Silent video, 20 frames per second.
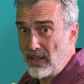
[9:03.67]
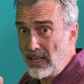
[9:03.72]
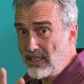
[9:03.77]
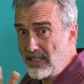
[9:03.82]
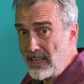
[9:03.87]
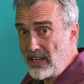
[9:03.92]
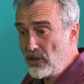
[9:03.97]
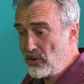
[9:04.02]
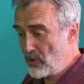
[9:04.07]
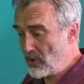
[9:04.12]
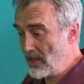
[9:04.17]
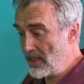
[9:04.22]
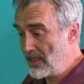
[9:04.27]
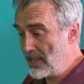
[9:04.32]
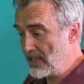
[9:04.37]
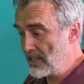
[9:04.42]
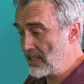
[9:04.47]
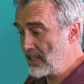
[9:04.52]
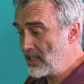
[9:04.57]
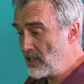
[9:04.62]
That's easier than
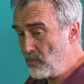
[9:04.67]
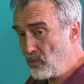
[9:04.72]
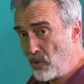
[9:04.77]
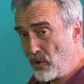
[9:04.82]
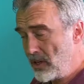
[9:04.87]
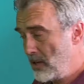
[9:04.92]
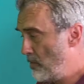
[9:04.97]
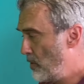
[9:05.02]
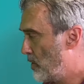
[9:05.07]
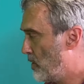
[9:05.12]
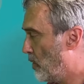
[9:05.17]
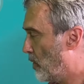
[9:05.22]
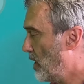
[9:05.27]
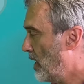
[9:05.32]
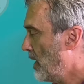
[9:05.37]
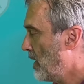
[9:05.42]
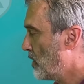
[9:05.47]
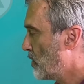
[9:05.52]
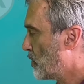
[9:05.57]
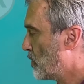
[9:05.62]
this. This is more difficult.
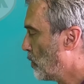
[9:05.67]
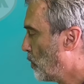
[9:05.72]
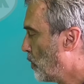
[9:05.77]
So